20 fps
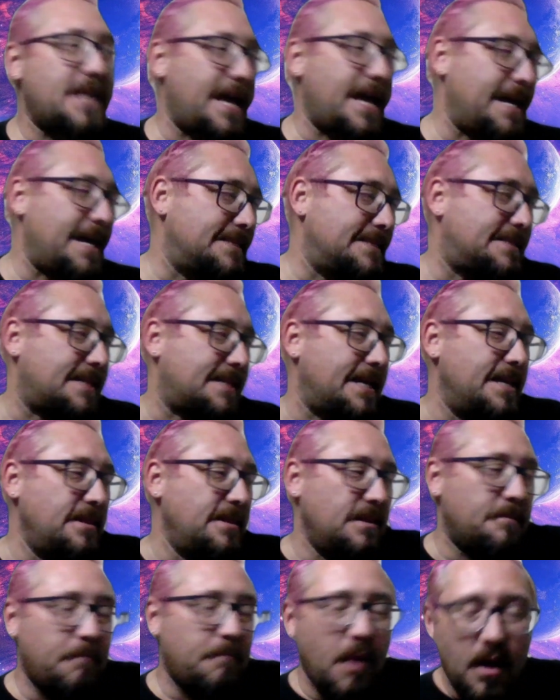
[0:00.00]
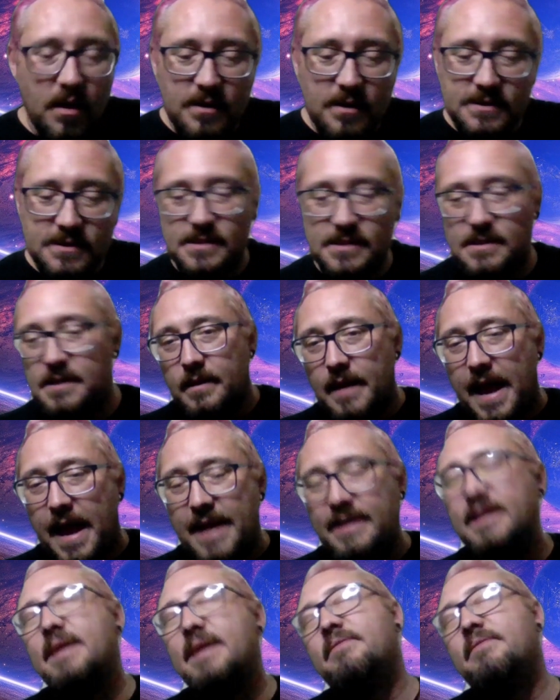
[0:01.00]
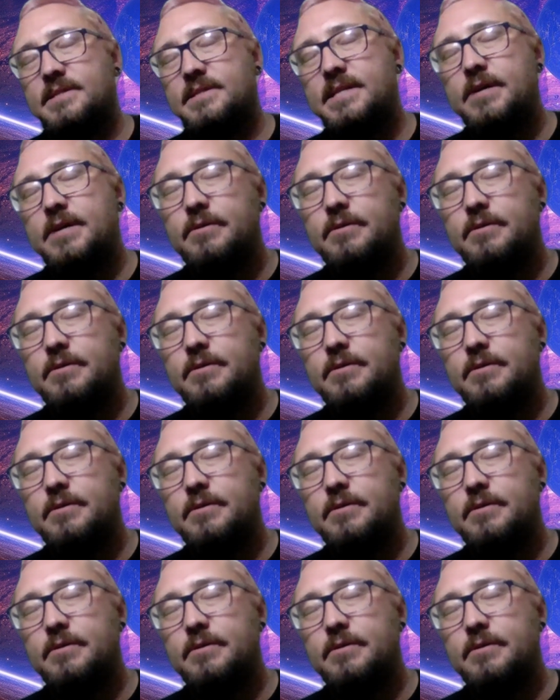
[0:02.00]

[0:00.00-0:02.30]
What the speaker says: as in the past, and even still